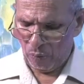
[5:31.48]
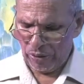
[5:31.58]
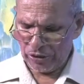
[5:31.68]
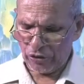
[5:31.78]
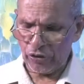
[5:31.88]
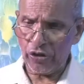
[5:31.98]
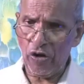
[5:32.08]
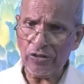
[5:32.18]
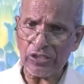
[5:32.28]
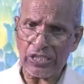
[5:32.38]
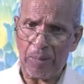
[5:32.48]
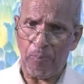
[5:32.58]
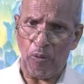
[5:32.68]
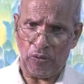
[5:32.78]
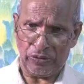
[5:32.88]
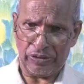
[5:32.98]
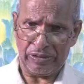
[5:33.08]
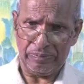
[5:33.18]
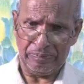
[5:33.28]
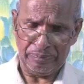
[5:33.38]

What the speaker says: one should not support,